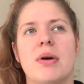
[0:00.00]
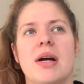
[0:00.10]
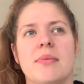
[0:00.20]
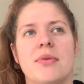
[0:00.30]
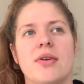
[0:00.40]

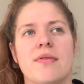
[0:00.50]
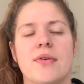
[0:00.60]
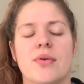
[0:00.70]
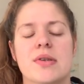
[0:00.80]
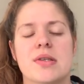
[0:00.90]
I'm gonna
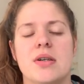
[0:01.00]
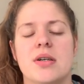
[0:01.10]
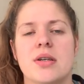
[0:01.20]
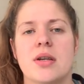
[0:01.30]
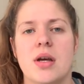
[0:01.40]
focus
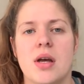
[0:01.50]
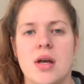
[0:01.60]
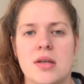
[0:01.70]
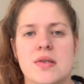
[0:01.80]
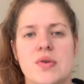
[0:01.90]
on
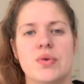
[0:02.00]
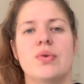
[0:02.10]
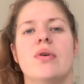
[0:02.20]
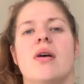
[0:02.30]
School